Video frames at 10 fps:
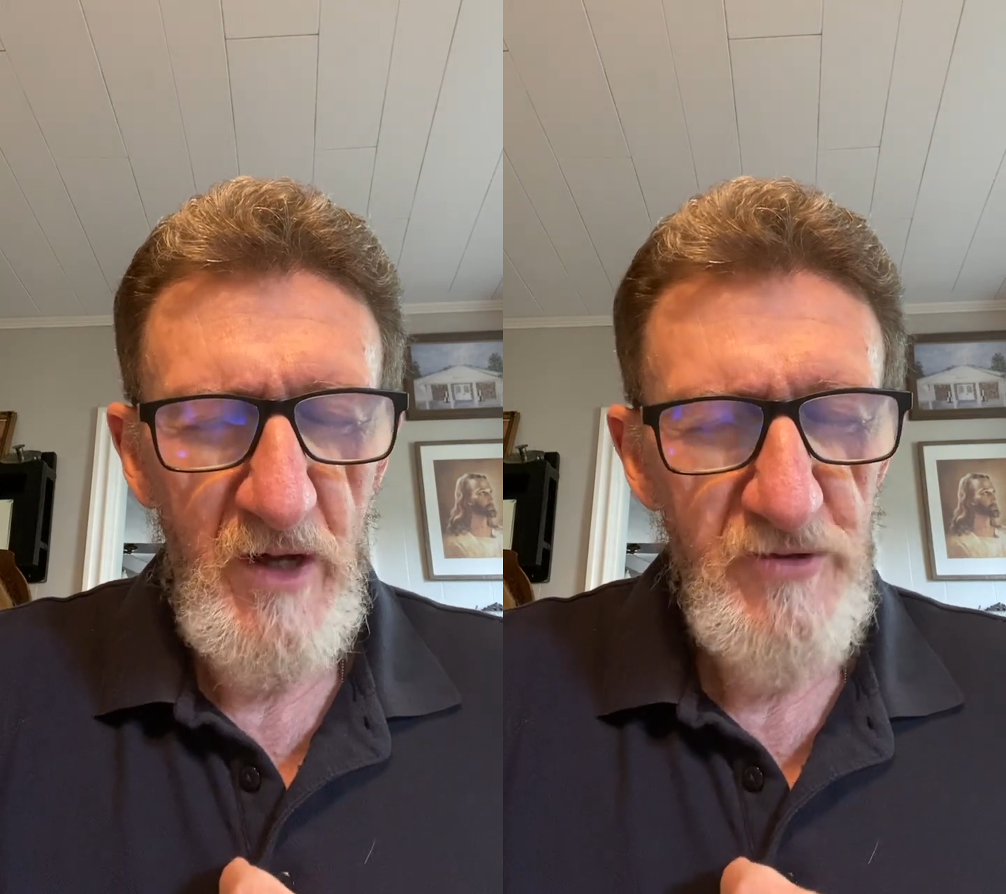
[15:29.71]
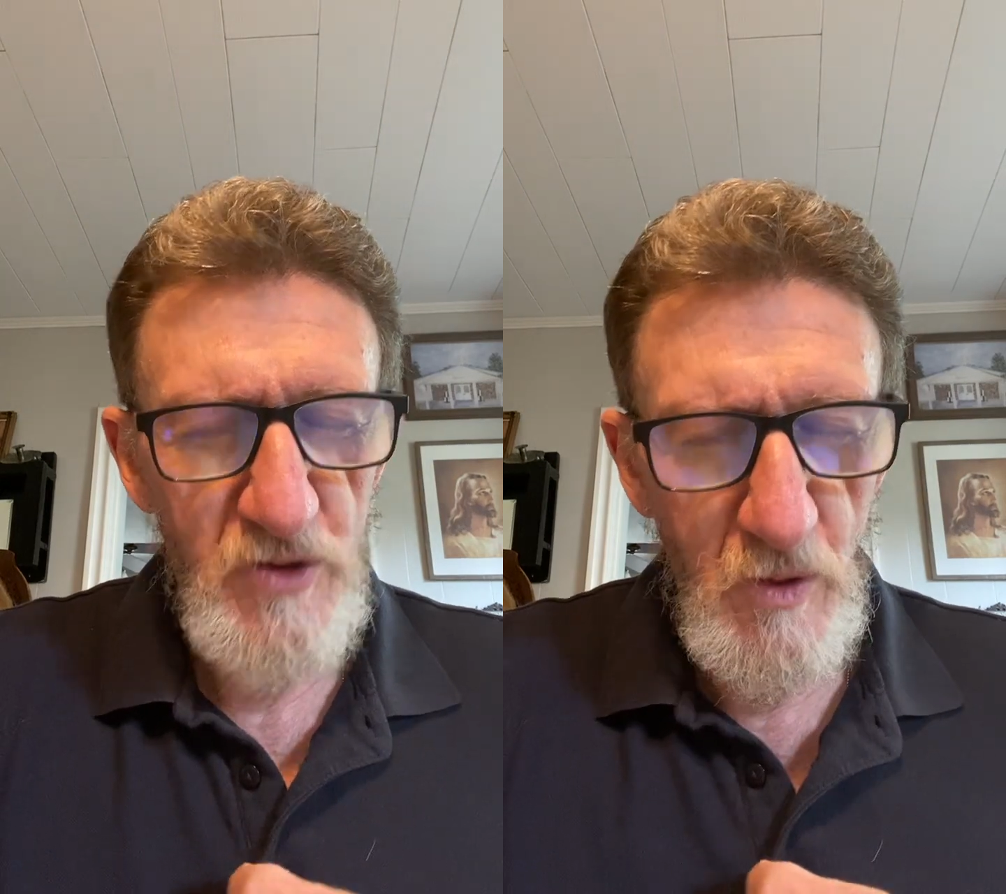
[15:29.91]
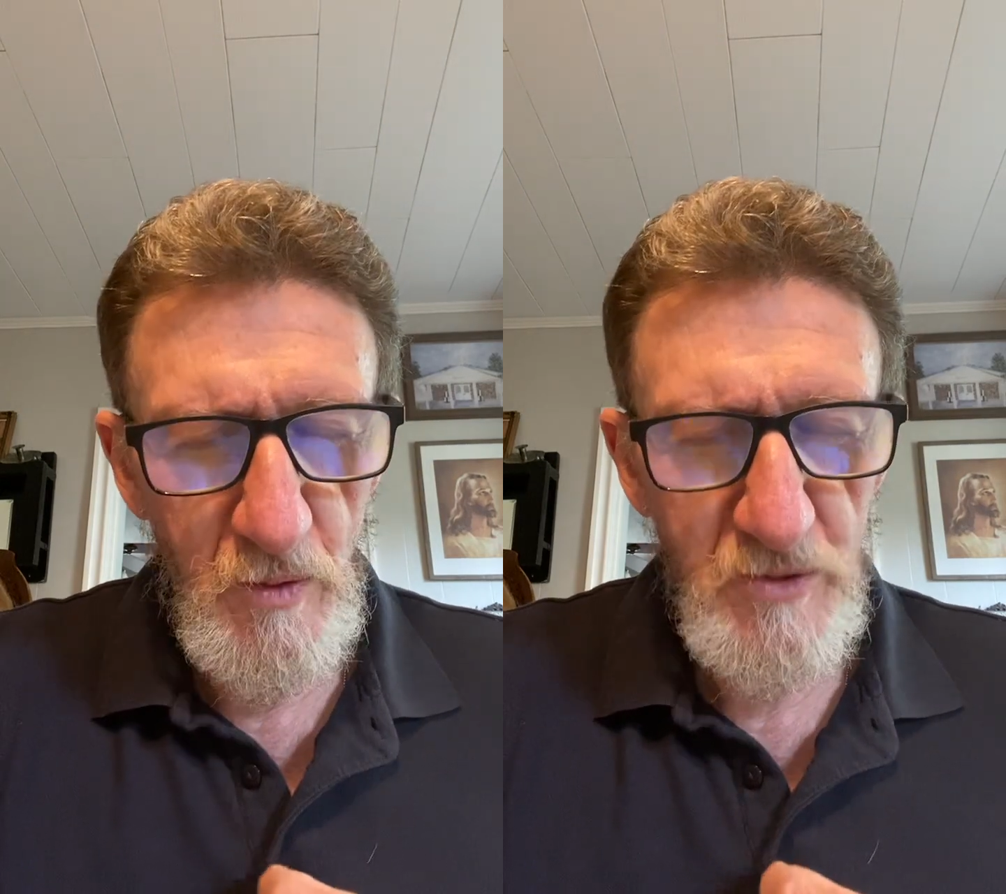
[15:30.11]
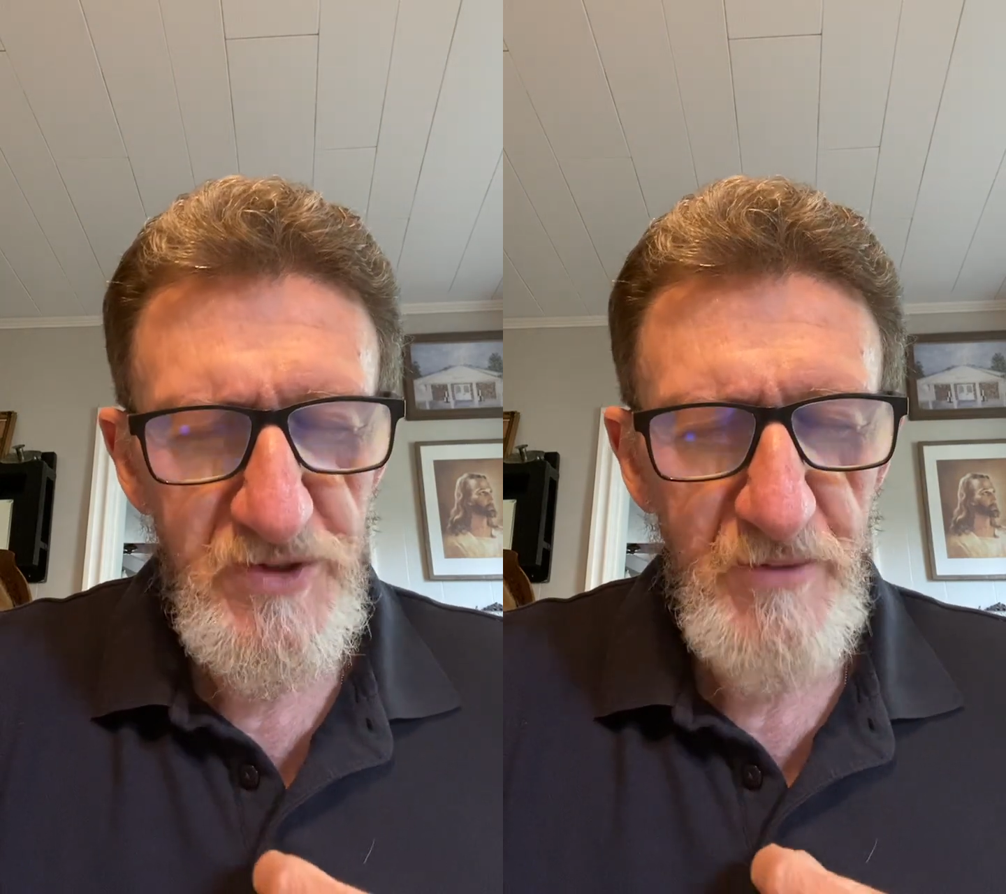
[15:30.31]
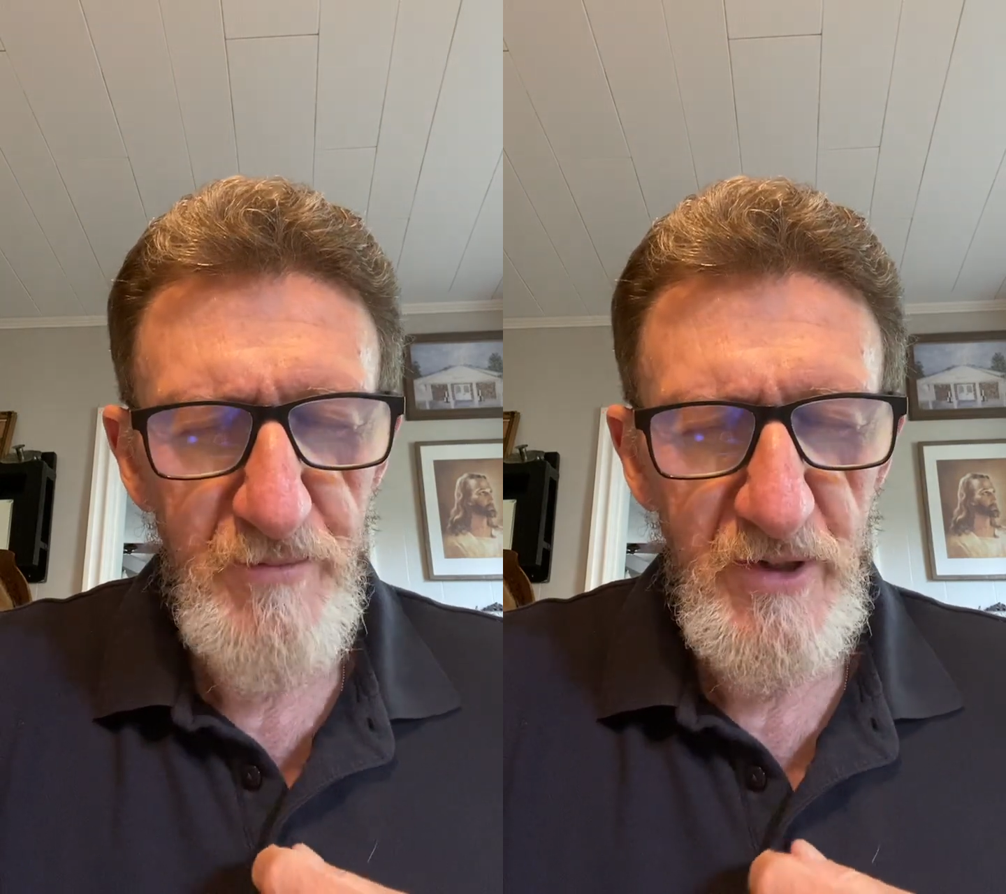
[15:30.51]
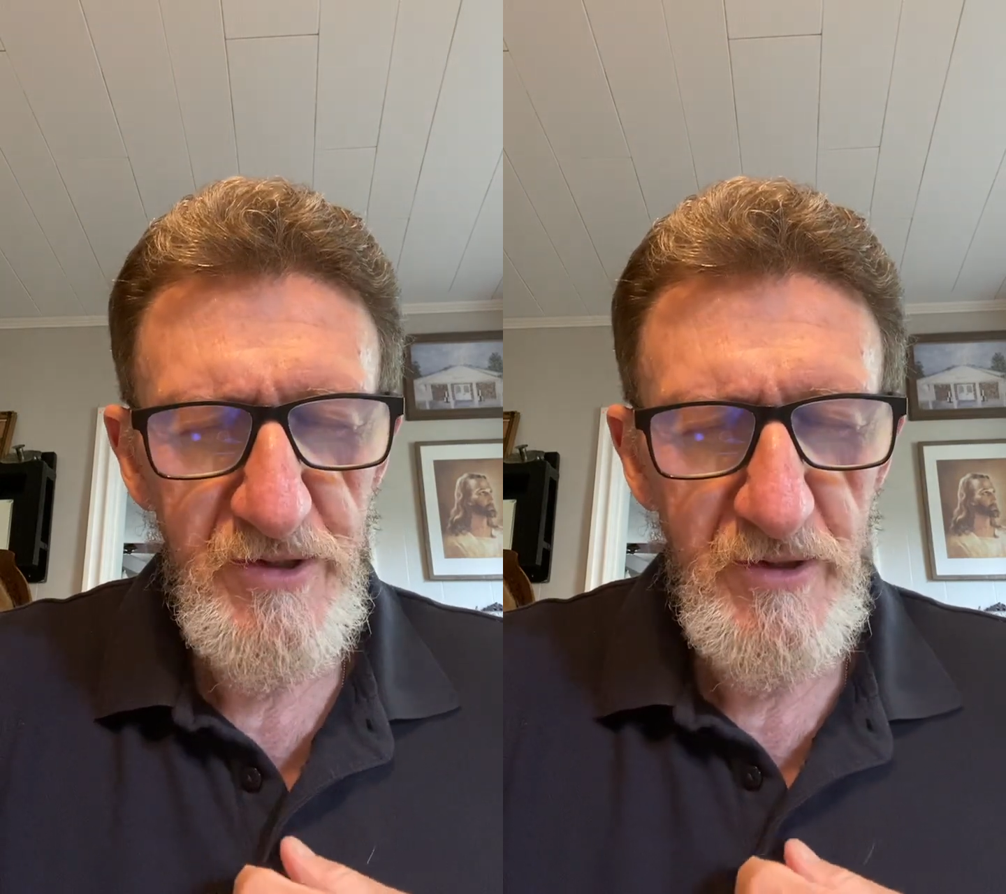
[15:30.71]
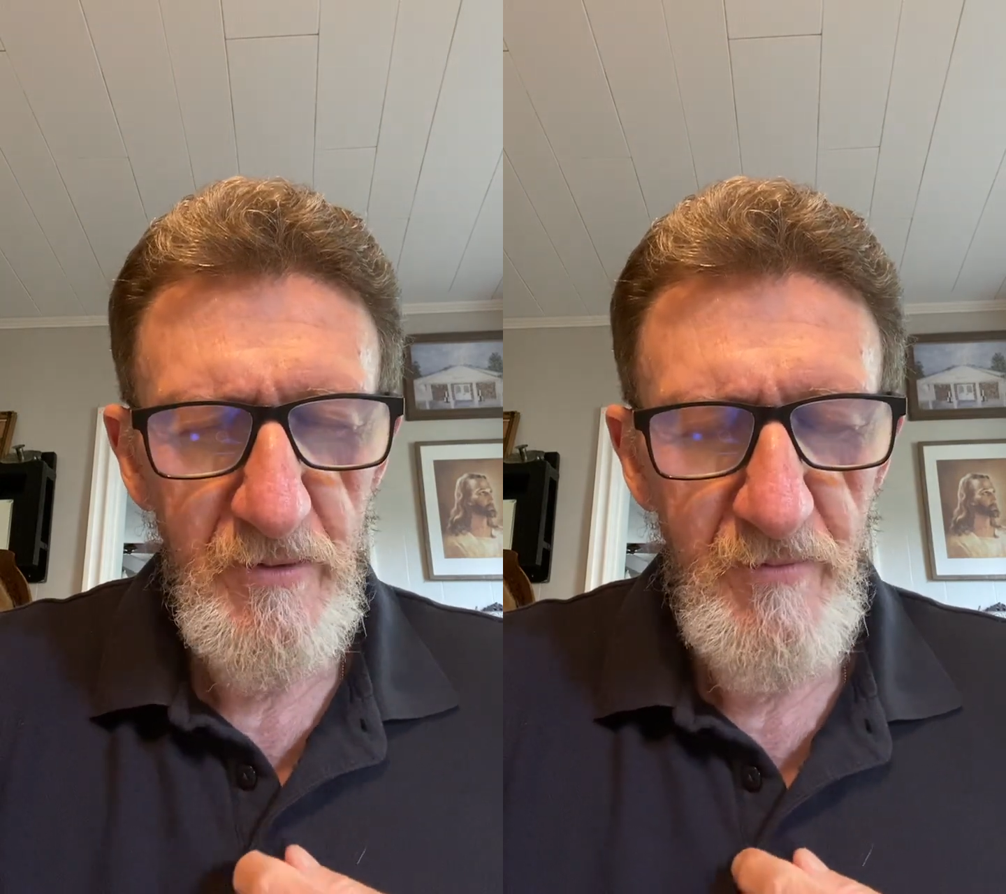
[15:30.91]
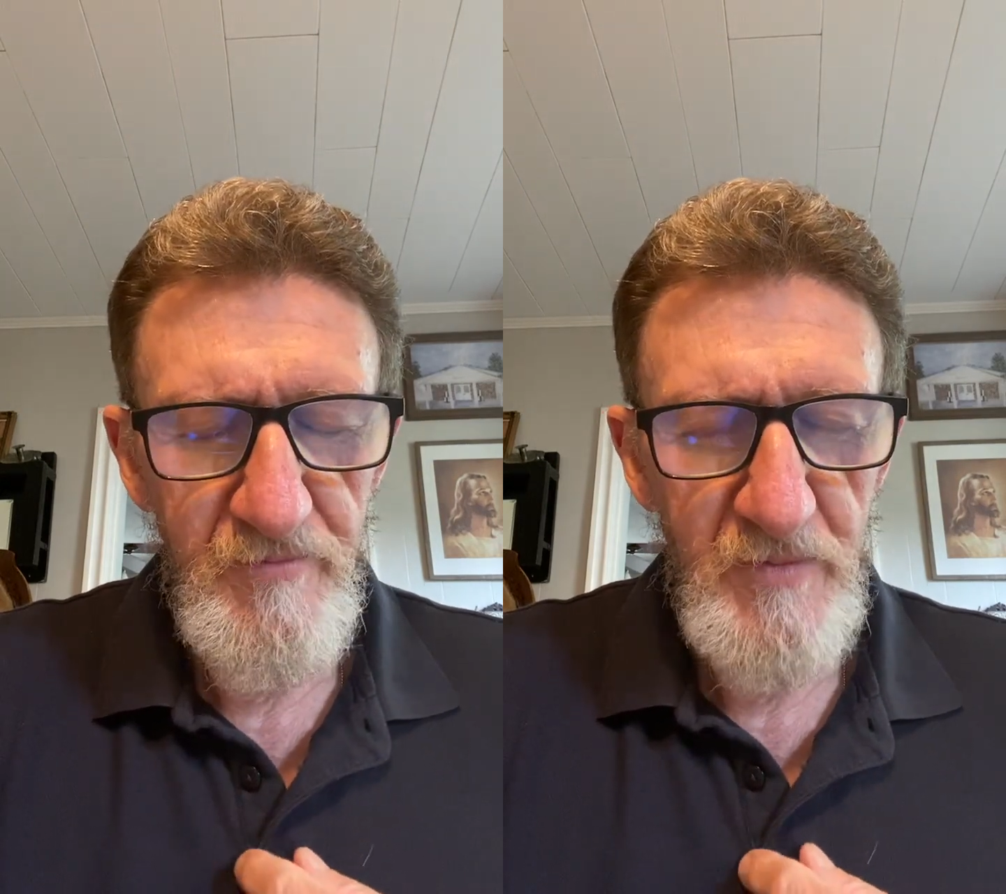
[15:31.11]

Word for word: total submission.